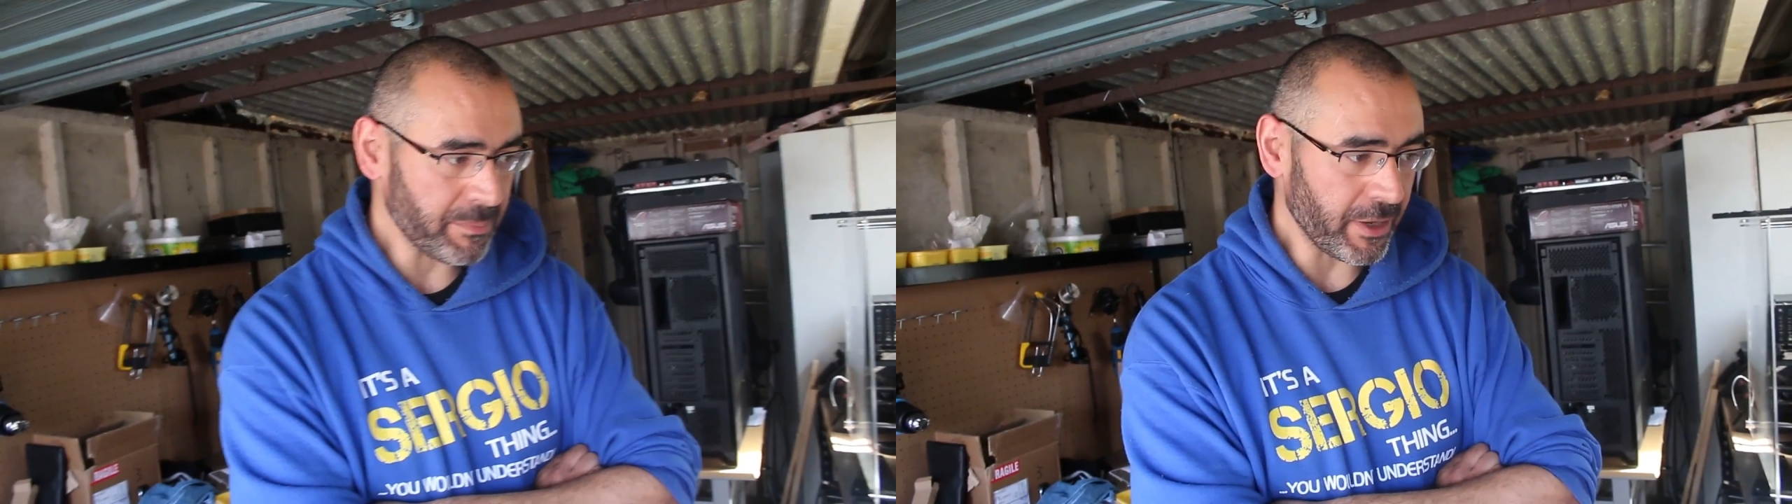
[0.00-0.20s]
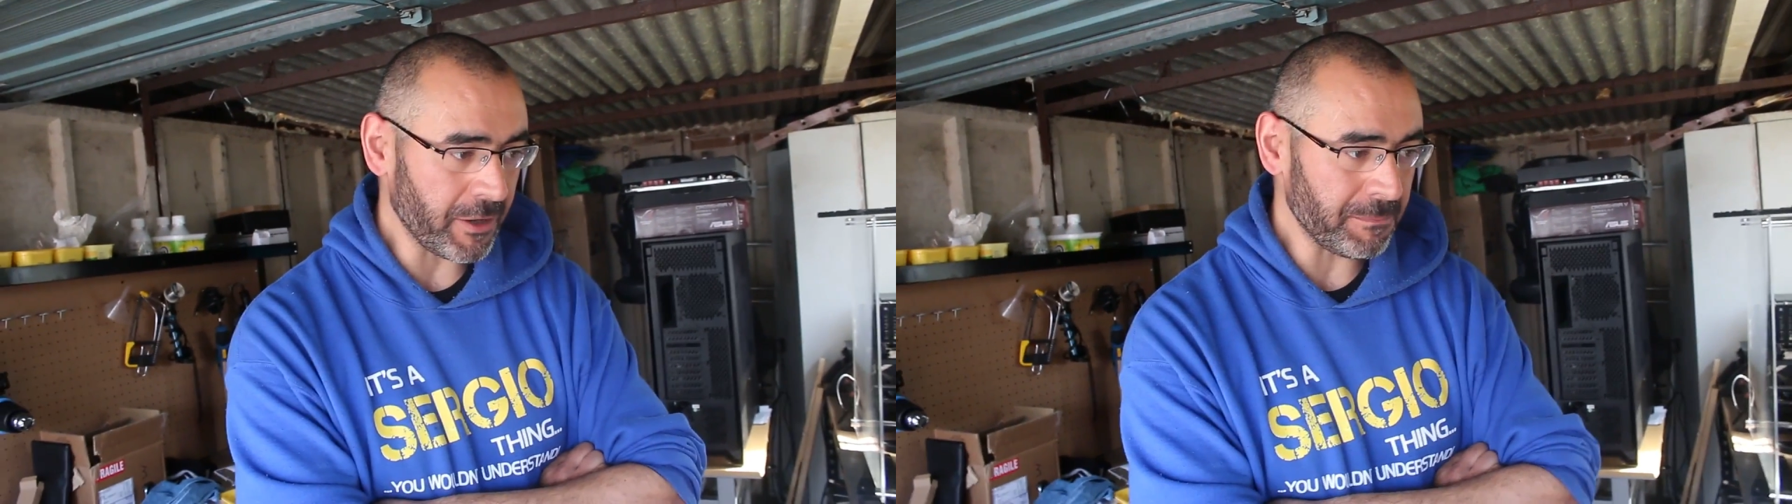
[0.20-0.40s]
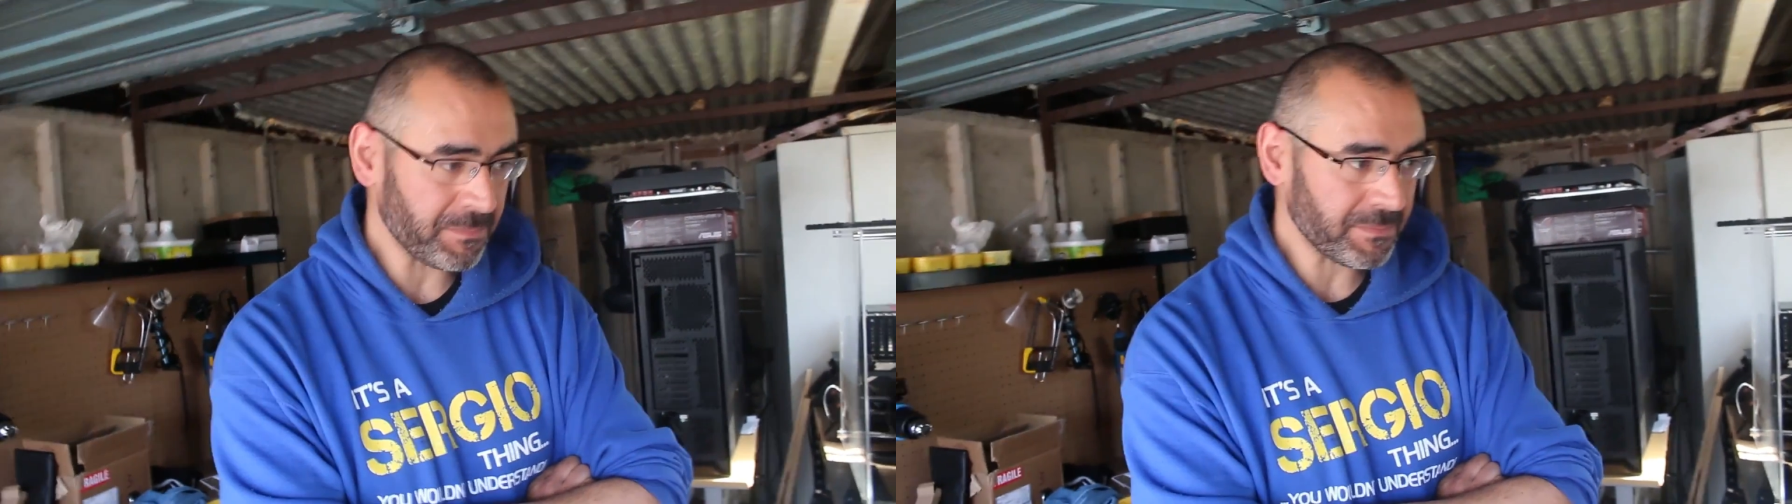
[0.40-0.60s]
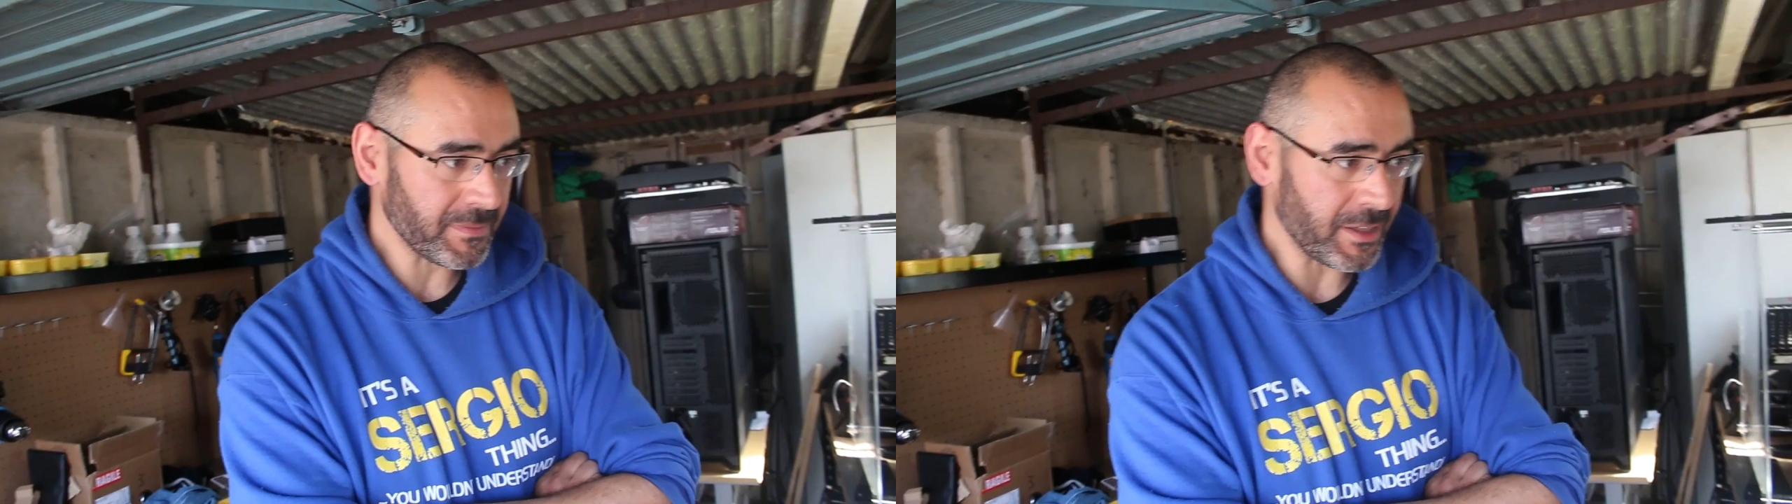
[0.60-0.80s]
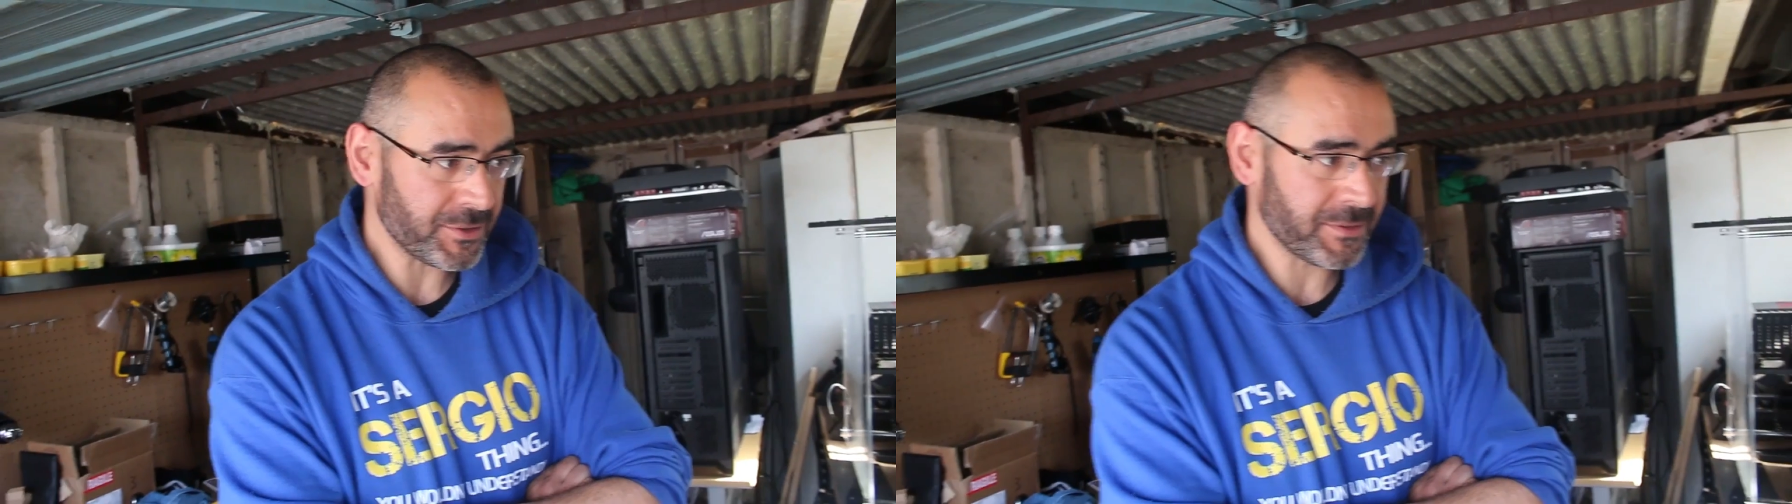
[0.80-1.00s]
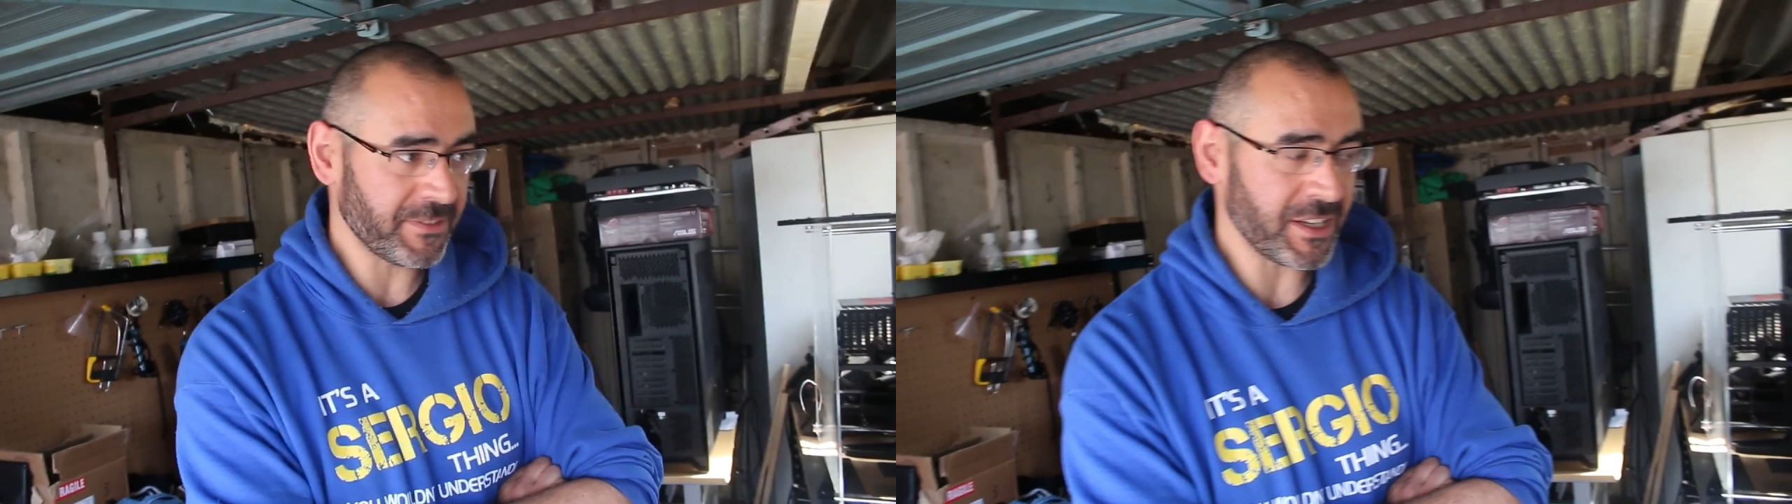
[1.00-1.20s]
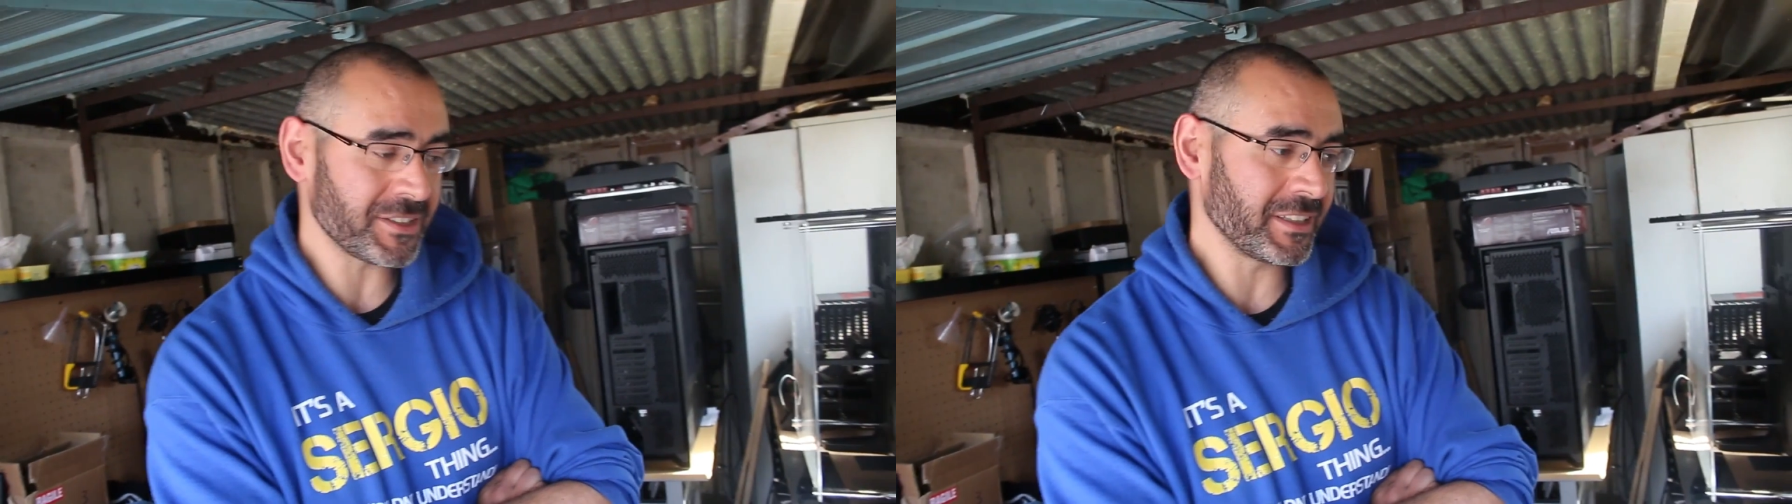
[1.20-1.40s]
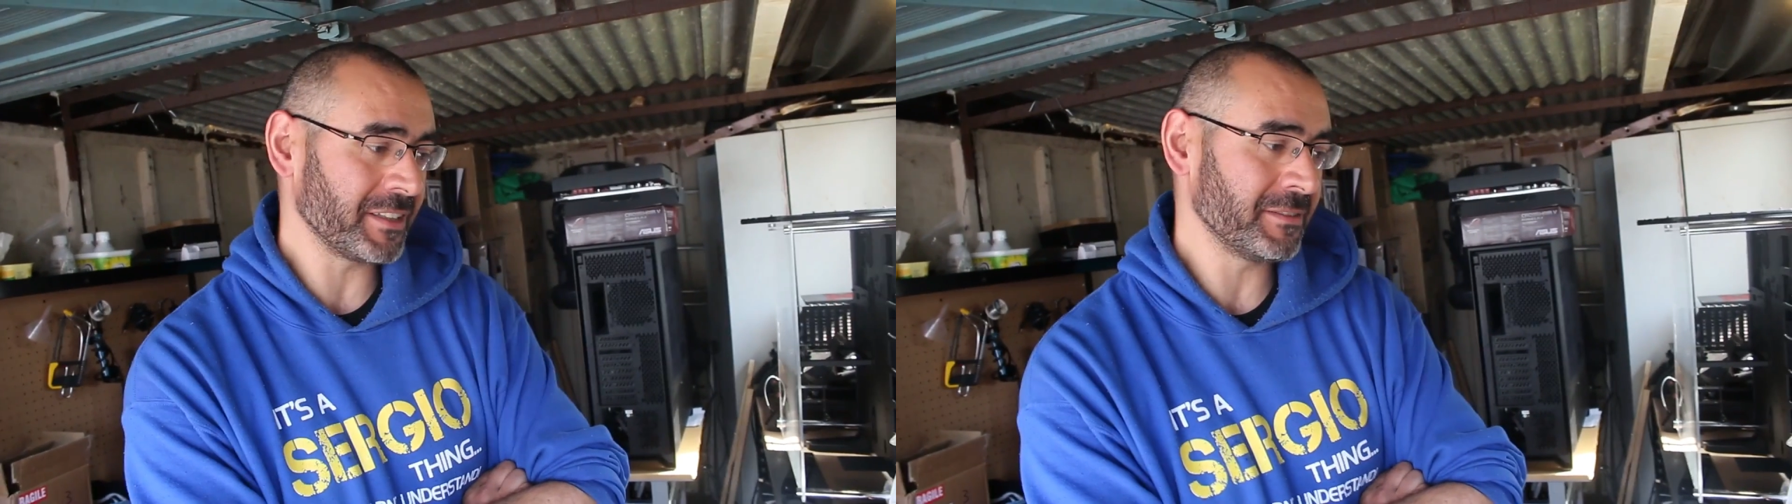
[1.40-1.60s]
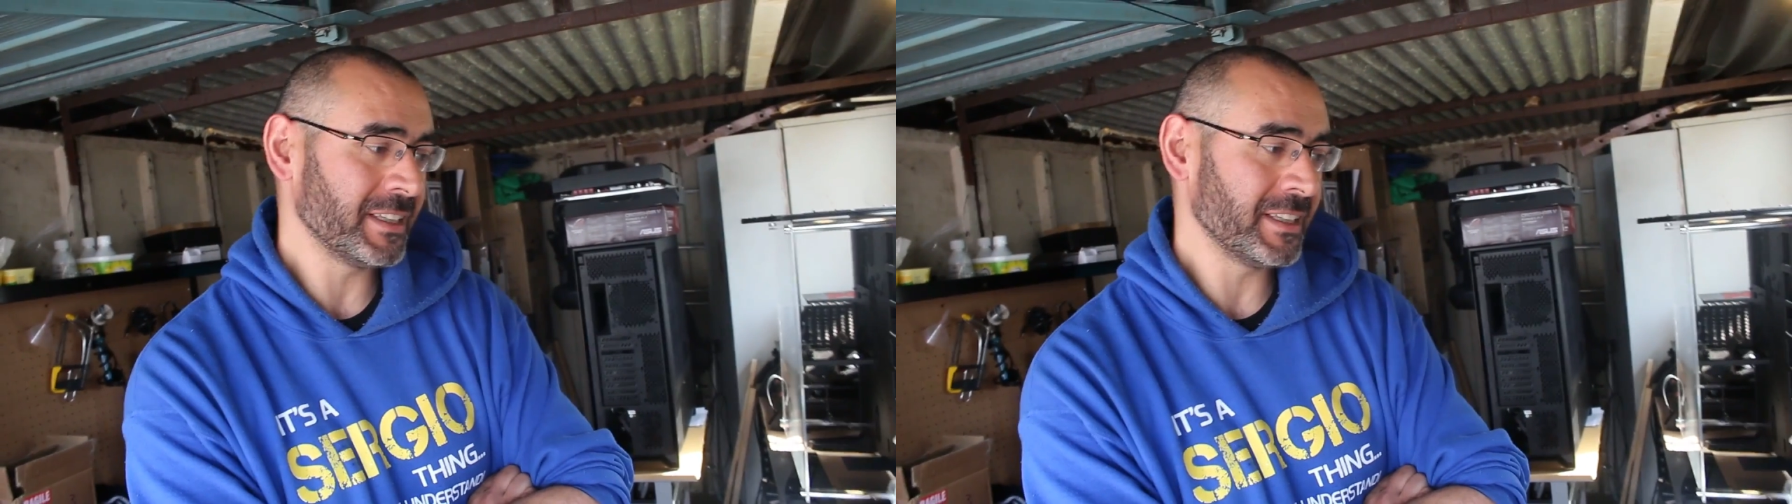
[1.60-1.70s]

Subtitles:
But it's virtually